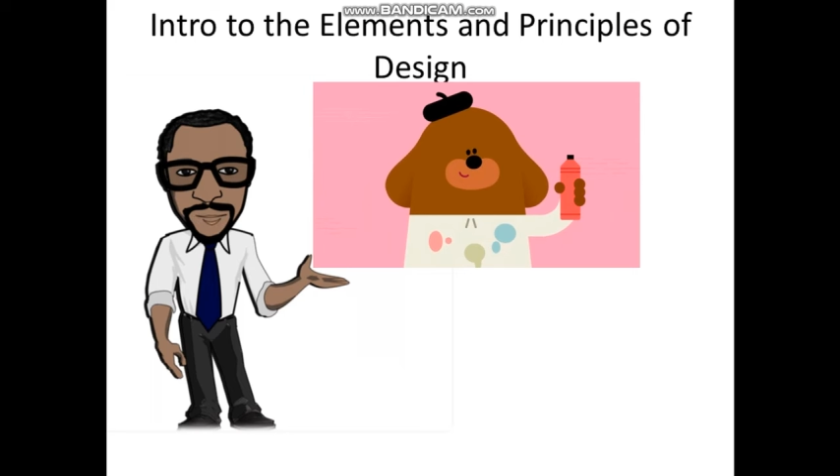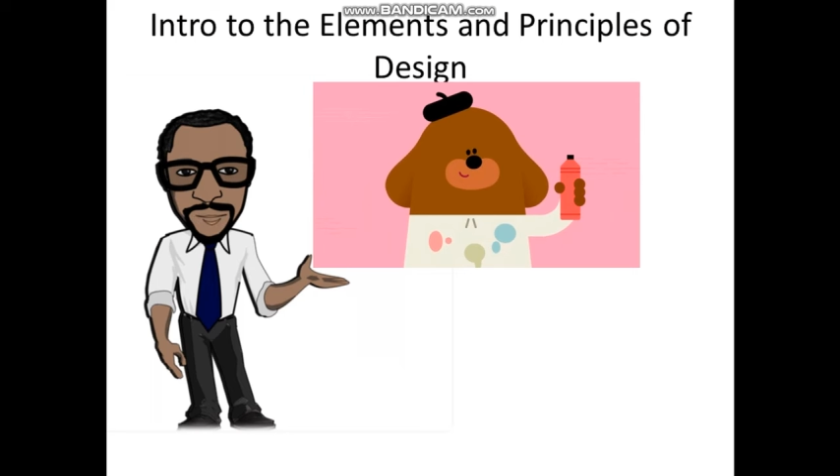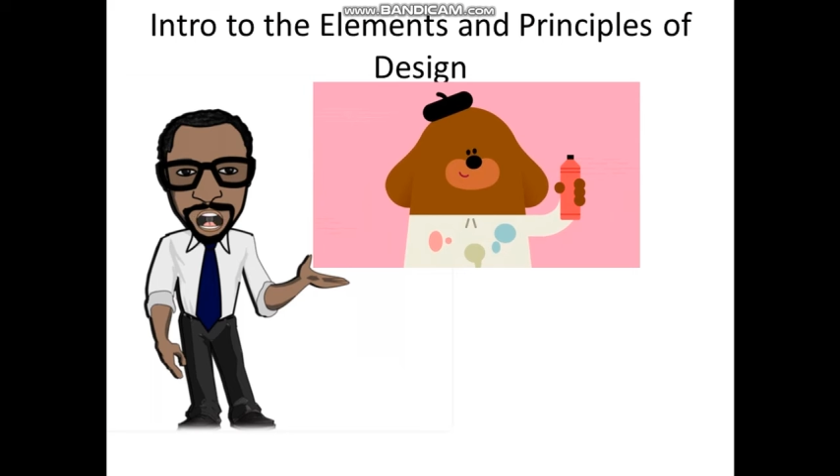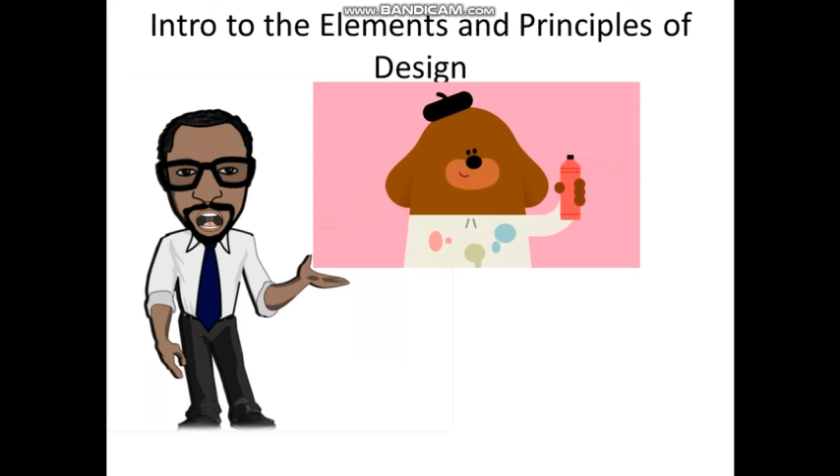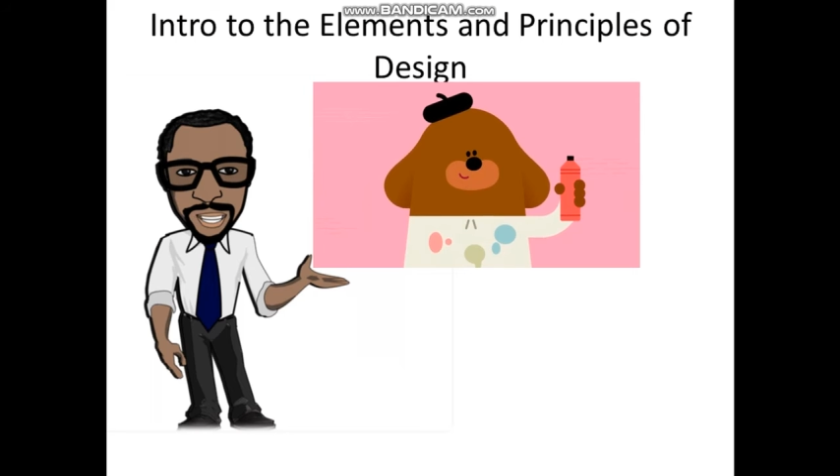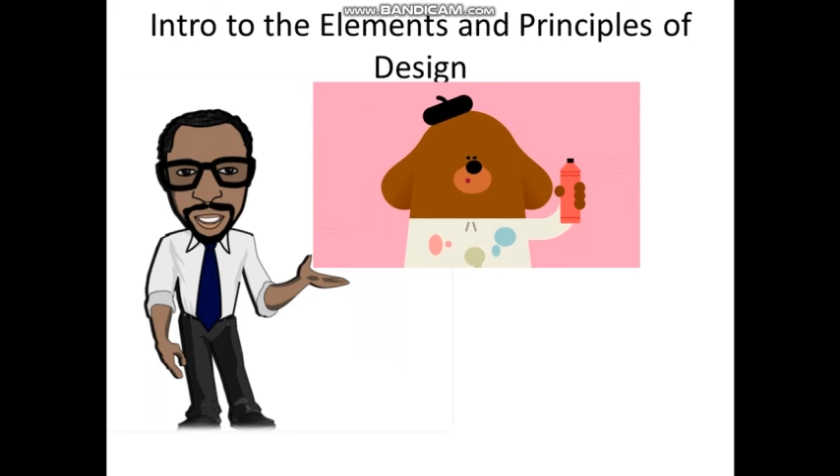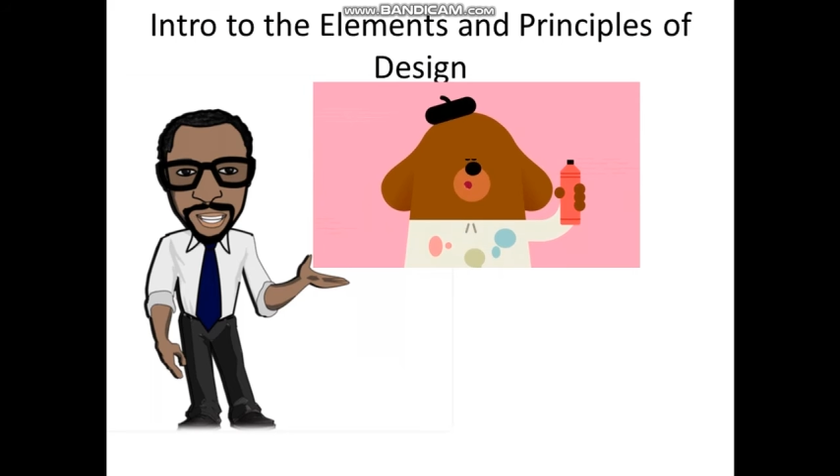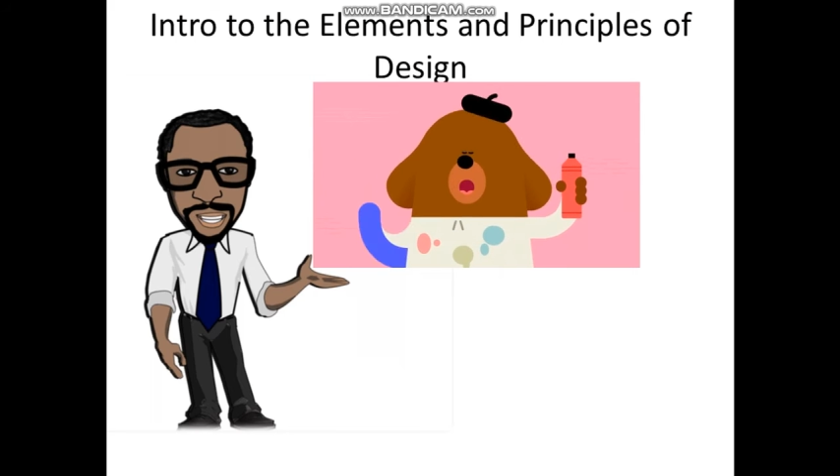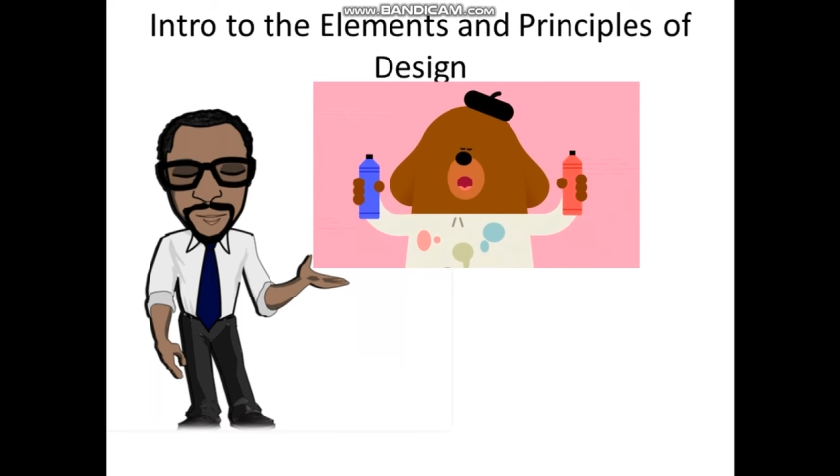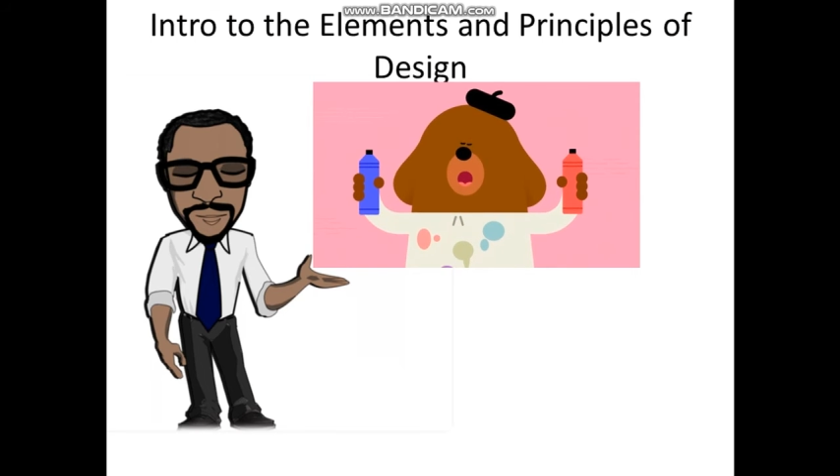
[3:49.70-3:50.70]
So
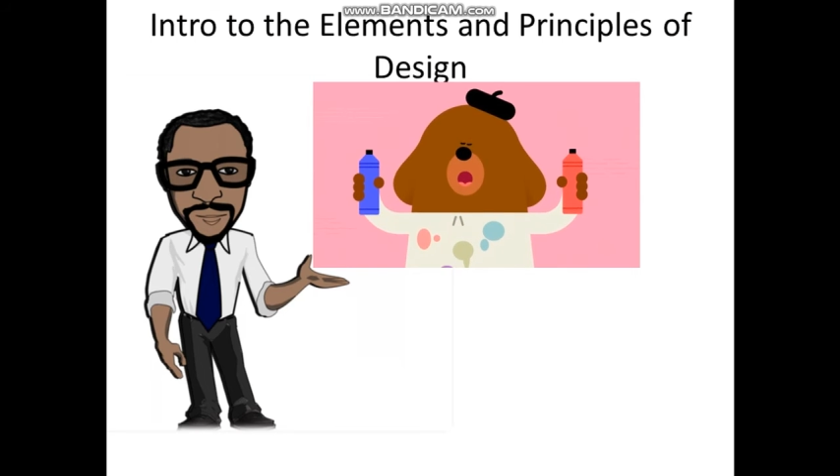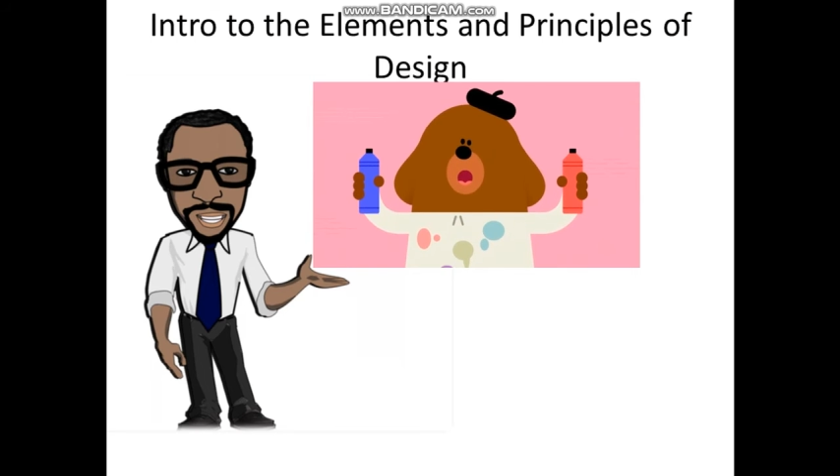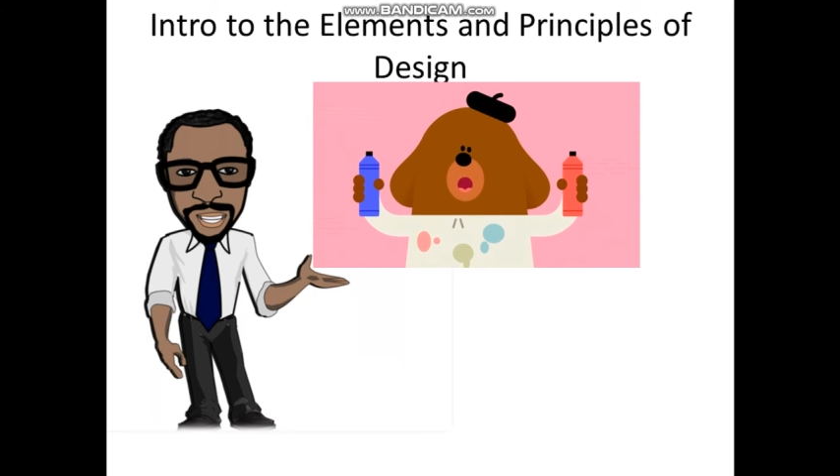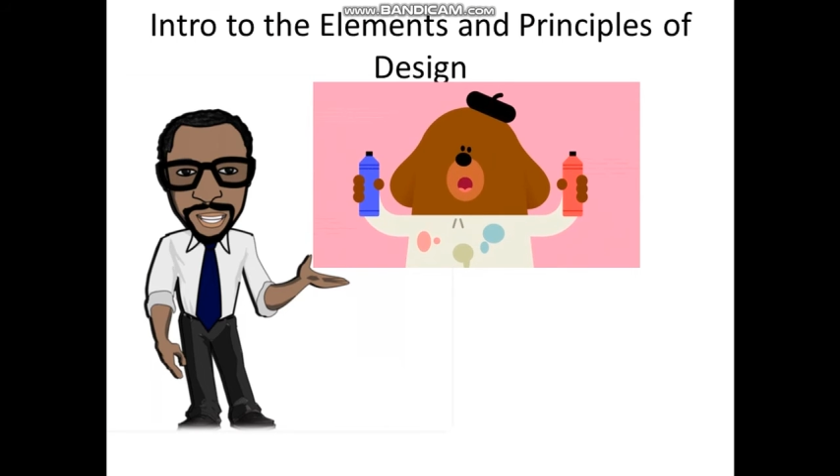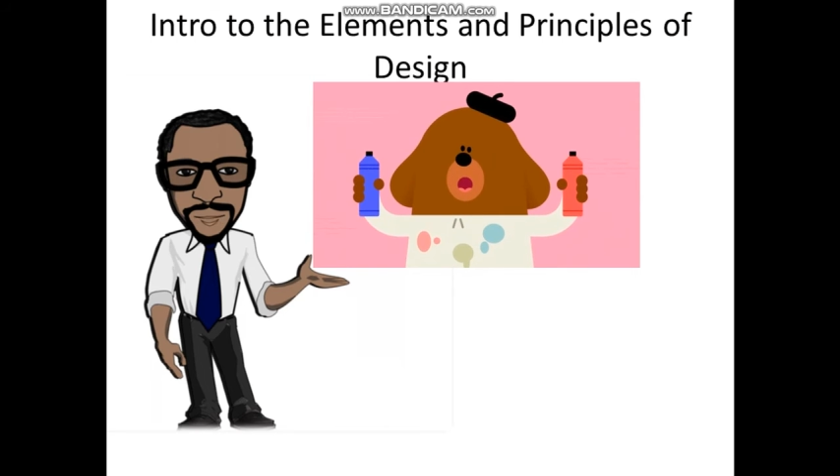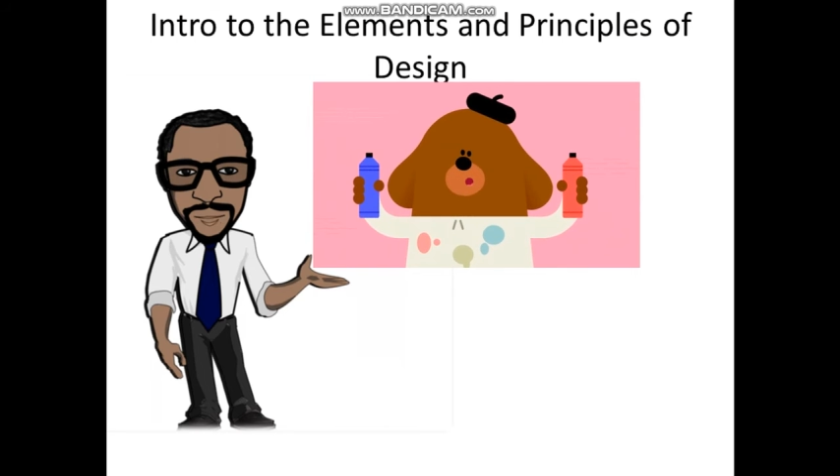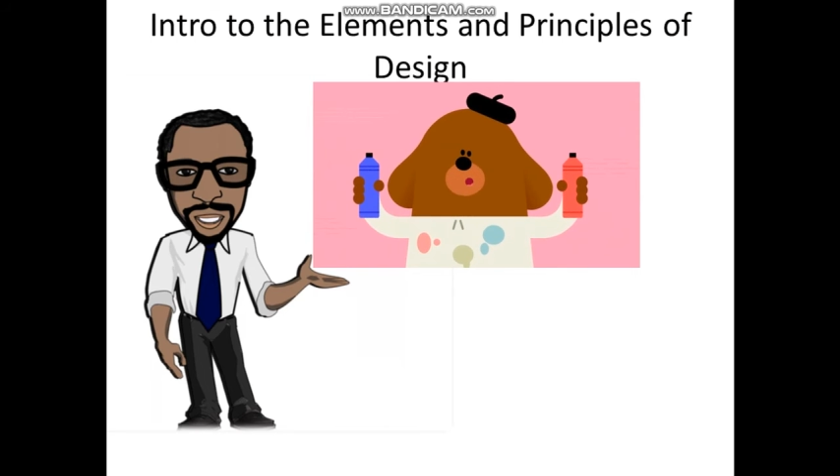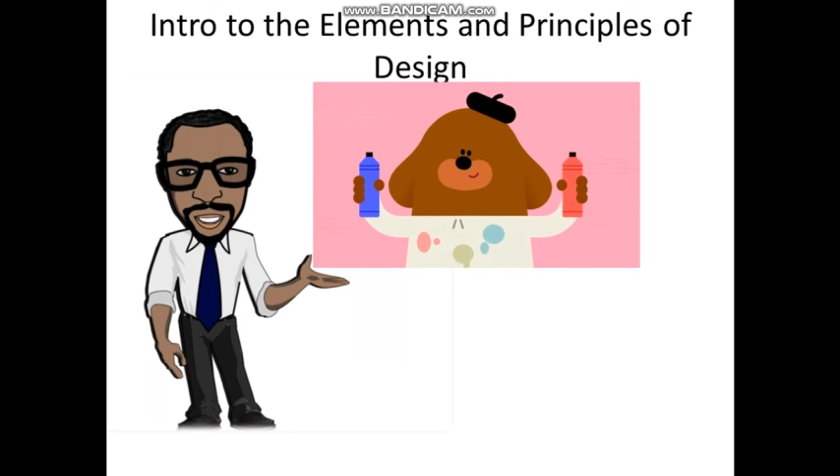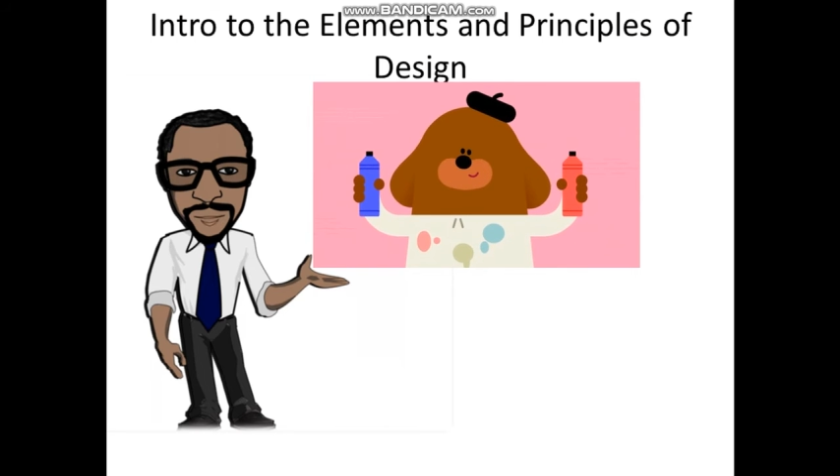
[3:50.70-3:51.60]
our